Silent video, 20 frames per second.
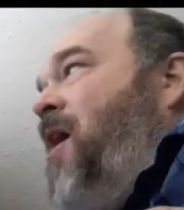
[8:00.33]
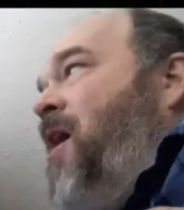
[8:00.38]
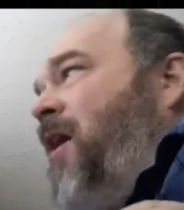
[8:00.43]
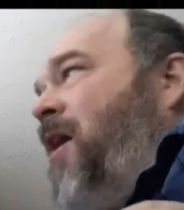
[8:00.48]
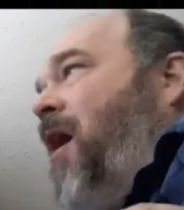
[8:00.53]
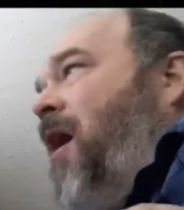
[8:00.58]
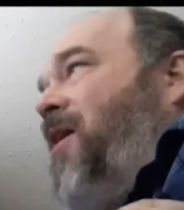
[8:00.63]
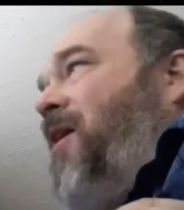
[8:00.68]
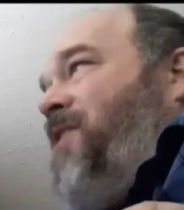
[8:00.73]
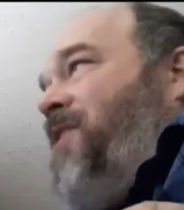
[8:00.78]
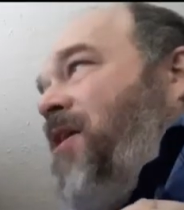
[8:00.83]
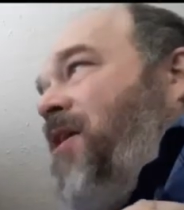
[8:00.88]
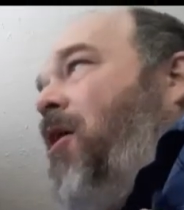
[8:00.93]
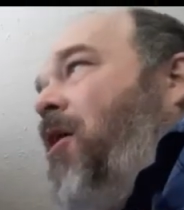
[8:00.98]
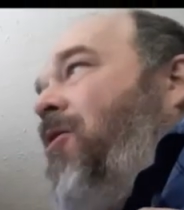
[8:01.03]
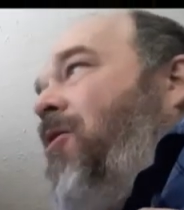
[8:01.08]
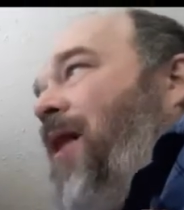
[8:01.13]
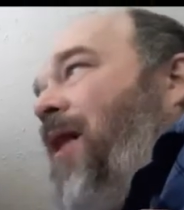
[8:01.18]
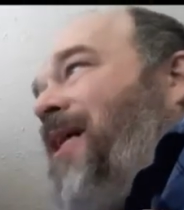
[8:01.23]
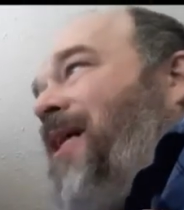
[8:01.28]
and cause a
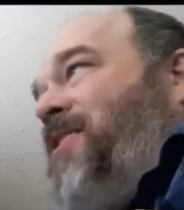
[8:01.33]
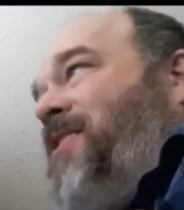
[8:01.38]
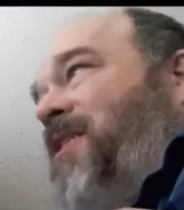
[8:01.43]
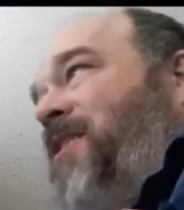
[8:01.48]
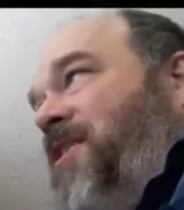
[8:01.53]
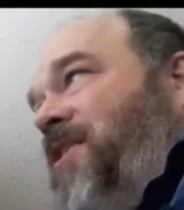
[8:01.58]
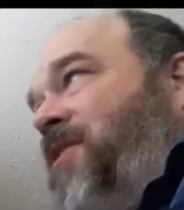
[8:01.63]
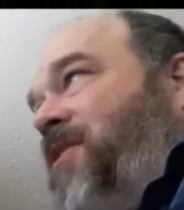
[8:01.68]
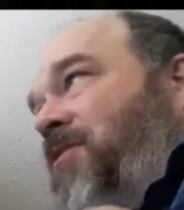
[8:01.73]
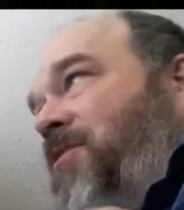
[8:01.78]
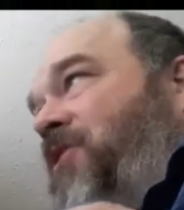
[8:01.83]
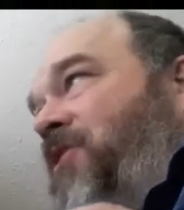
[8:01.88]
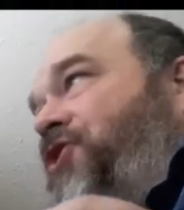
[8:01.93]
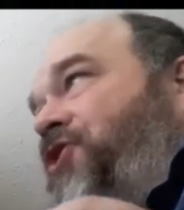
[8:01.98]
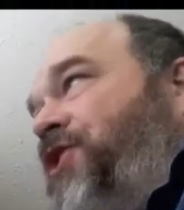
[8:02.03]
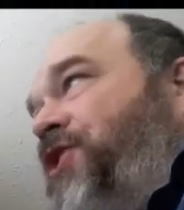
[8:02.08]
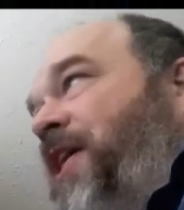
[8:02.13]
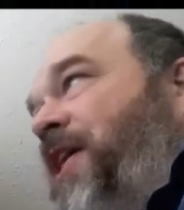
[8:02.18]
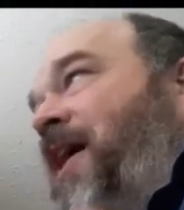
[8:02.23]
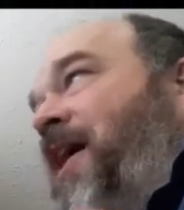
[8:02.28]
car accident so that
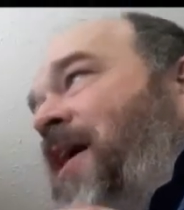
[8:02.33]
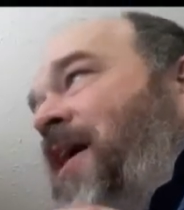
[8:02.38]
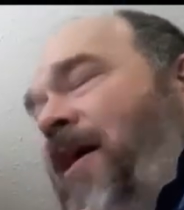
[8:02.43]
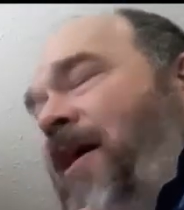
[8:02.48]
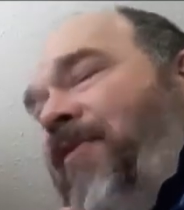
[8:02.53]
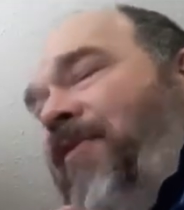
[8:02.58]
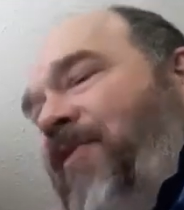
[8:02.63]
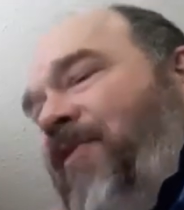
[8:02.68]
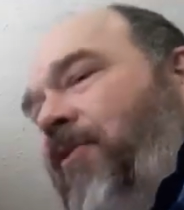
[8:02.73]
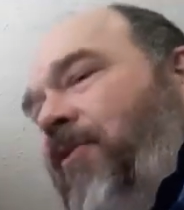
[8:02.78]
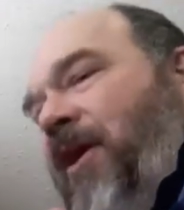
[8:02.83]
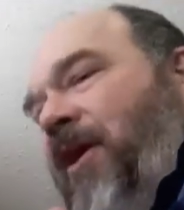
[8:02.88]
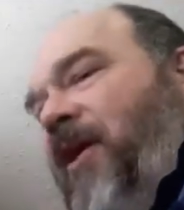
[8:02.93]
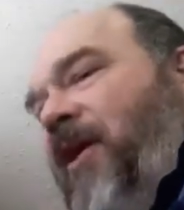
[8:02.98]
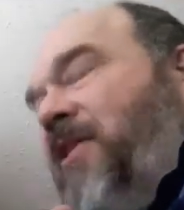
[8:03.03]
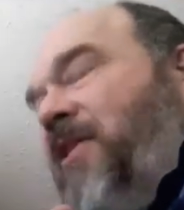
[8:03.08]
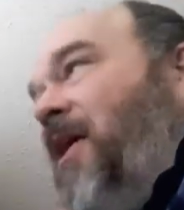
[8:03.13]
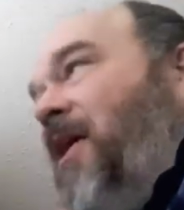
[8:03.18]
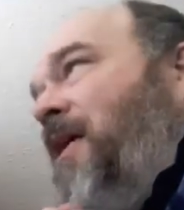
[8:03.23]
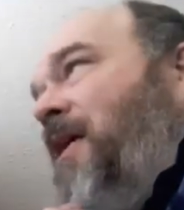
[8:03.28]
she, Elvira,
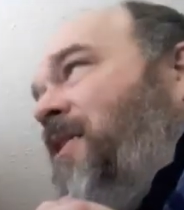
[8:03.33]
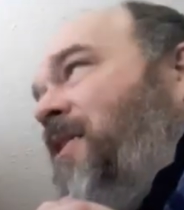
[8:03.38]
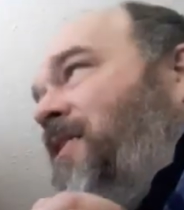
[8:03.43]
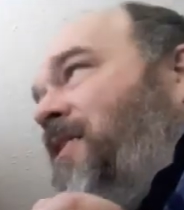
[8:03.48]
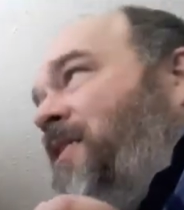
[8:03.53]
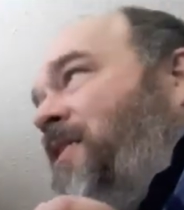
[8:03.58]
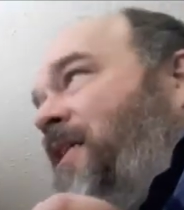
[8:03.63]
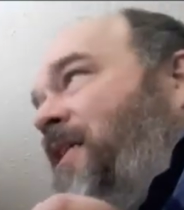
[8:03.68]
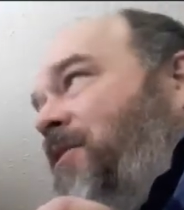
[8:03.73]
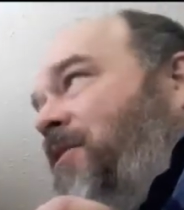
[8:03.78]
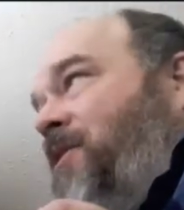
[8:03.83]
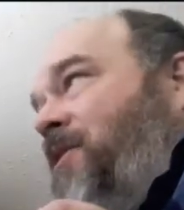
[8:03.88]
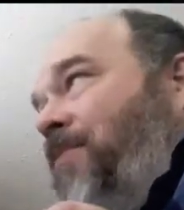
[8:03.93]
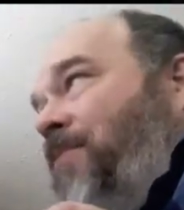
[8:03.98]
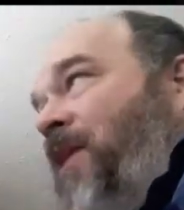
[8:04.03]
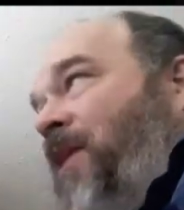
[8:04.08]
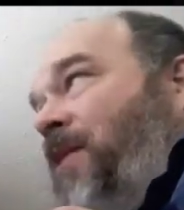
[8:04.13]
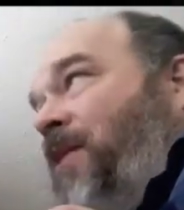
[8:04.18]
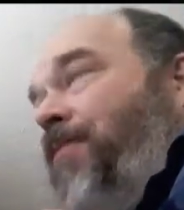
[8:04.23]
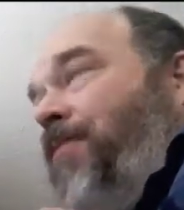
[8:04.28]
can steal
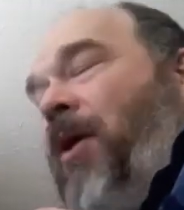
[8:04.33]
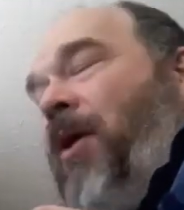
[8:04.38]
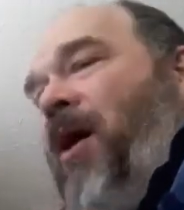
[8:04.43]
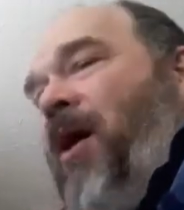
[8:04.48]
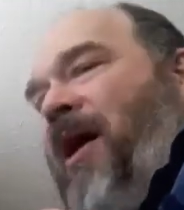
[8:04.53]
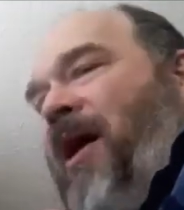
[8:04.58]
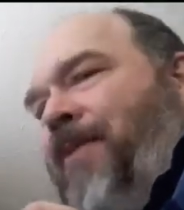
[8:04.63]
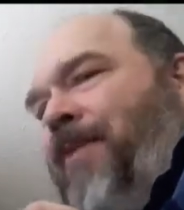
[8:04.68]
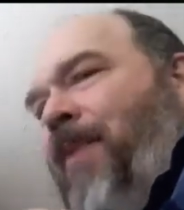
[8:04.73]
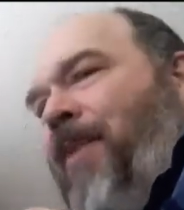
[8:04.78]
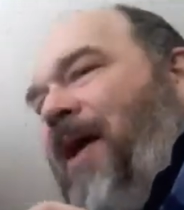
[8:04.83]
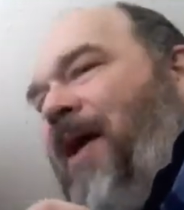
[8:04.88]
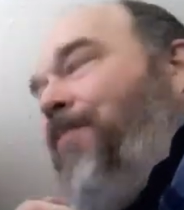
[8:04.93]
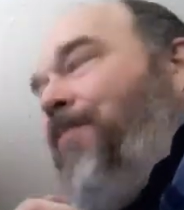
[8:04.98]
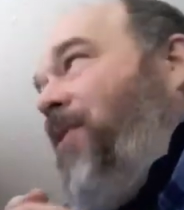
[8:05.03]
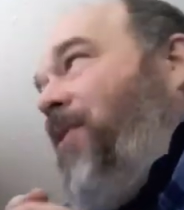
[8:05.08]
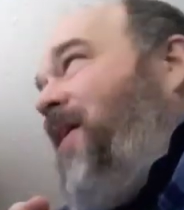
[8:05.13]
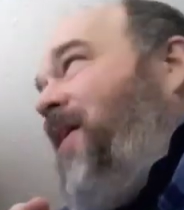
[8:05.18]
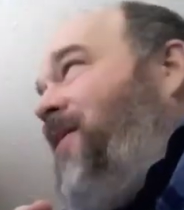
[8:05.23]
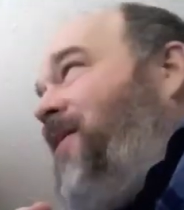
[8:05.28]
something to pawn, buy a
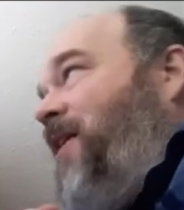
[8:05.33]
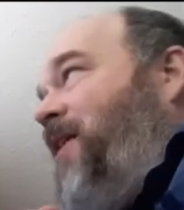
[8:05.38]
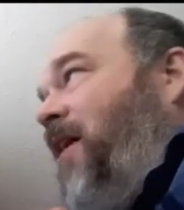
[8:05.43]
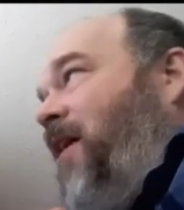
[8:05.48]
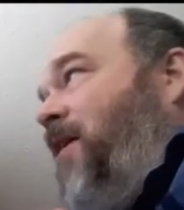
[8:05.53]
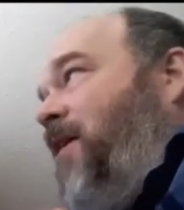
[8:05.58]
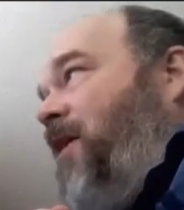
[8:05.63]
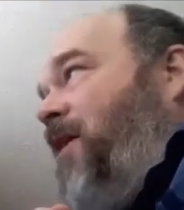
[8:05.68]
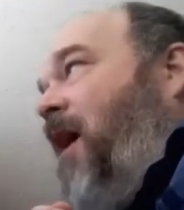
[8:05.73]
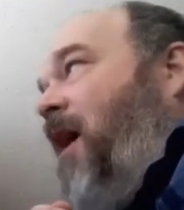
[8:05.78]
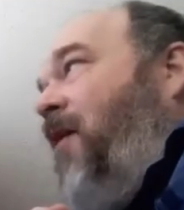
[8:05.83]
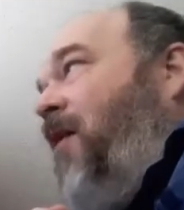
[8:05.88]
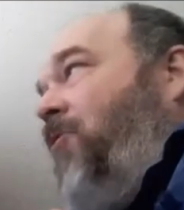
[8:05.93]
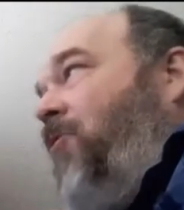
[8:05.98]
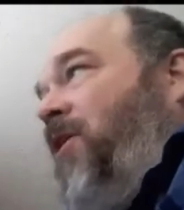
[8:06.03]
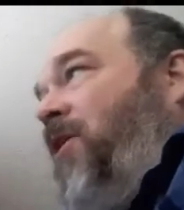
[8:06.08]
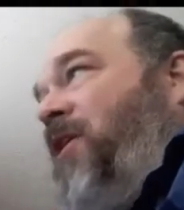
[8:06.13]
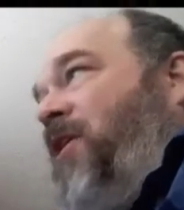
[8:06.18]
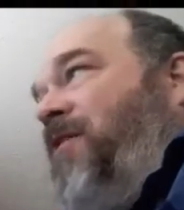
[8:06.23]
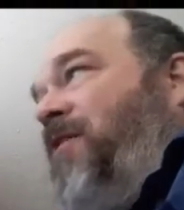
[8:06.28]
plane ticket to
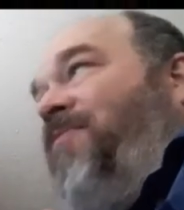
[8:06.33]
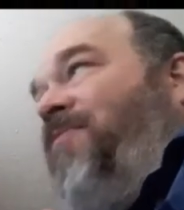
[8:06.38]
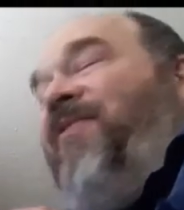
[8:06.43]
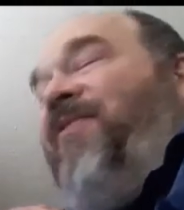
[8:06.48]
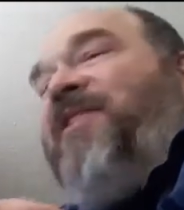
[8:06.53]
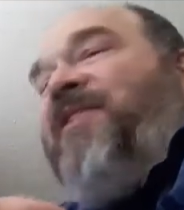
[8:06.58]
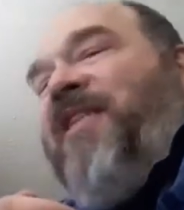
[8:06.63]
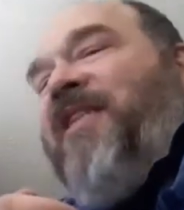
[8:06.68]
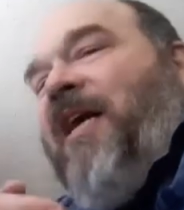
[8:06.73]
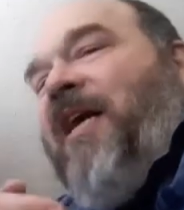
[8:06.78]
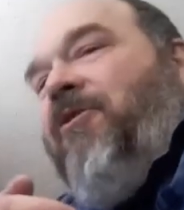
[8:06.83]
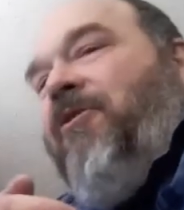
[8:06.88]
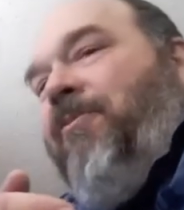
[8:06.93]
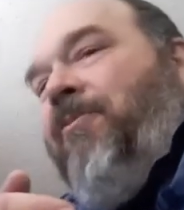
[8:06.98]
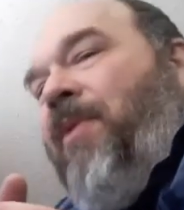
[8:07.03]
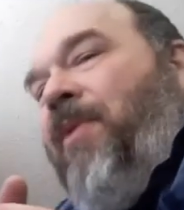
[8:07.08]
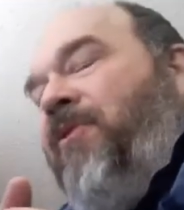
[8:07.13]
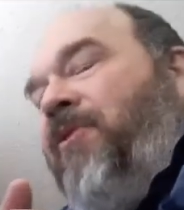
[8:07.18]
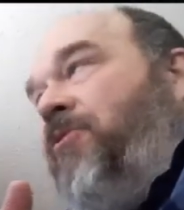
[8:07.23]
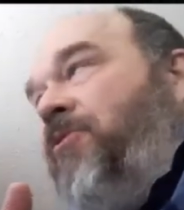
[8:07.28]
Ireland, and investigate her
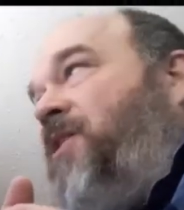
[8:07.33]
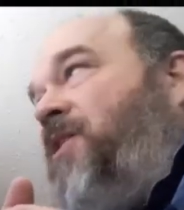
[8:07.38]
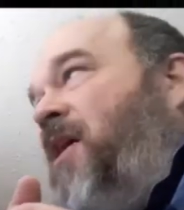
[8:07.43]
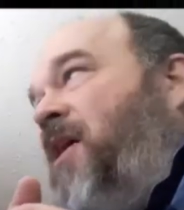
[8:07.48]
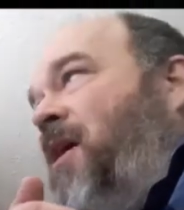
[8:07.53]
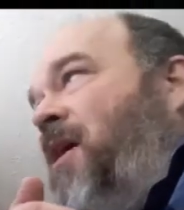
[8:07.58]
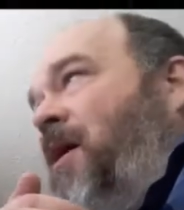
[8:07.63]
mother's